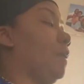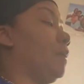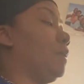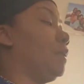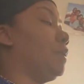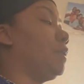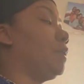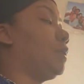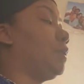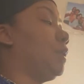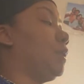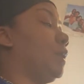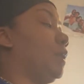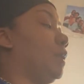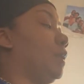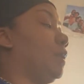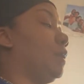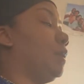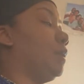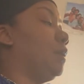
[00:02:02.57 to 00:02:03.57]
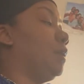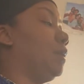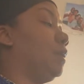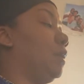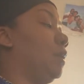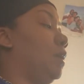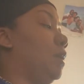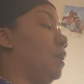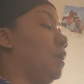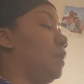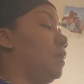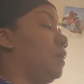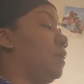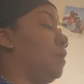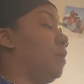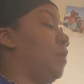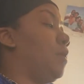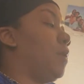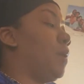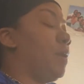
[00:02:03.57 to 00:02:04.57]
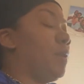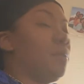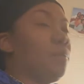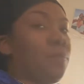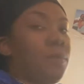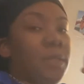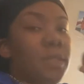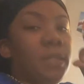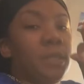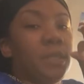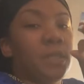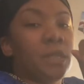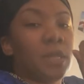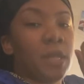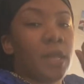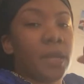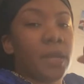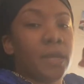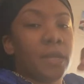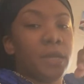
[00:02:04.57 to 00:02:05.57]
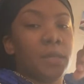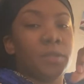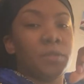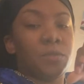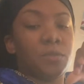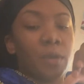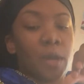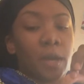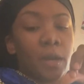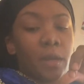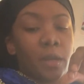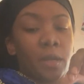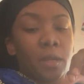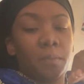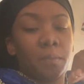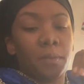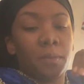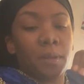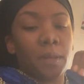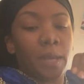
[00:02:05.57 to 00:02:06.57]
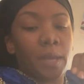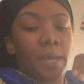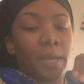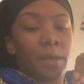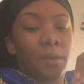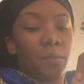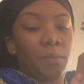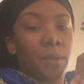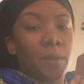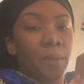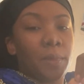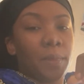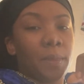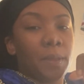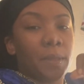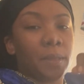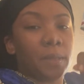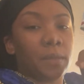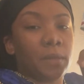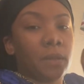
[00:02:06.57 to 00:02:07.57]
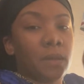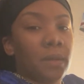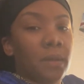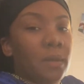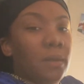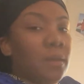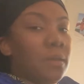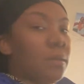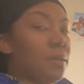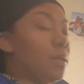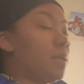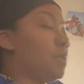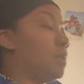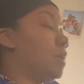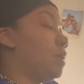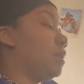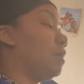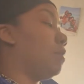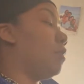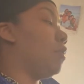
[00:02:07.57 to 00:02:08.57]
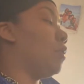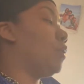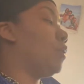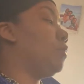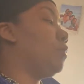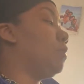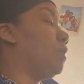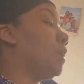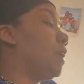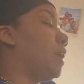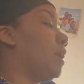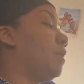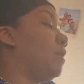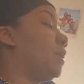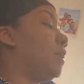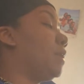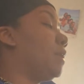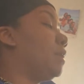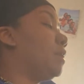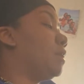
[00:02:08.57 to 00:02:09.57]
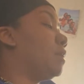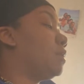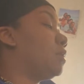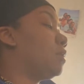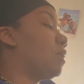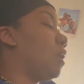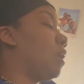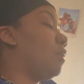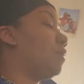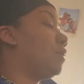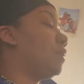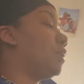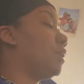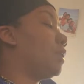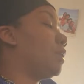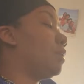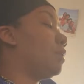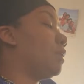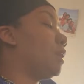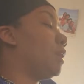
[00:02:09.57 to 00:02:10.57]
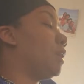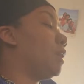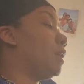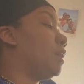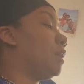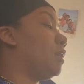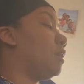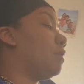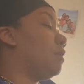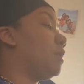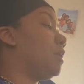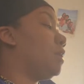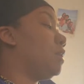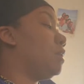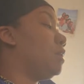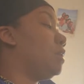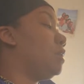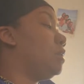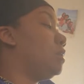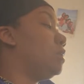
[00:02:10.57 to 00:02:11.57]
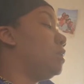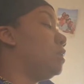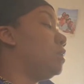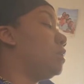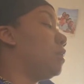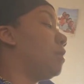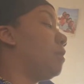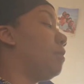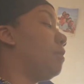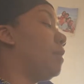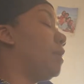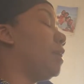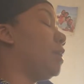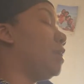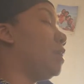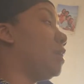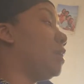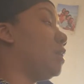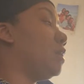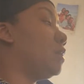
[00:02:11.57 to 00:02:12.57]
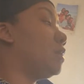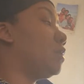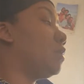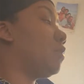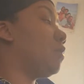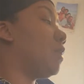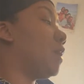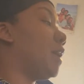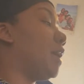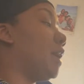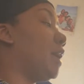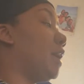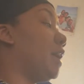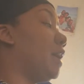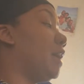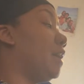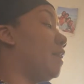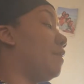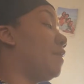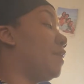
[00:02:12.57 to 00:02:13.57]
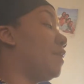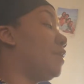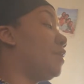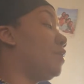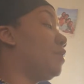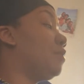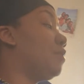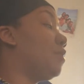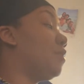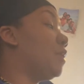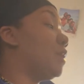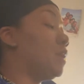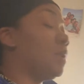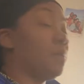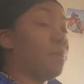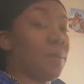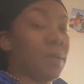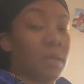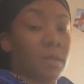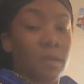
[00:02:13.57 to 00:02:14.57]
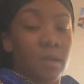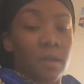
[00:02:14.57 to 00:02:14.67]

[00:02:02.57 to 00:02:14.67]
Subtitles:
So yeah. The point of with this clay is you gotta keep playing with it. They said the more you play with it, the softer it'll get and it'll be easy to mend it into whatever you want it to be.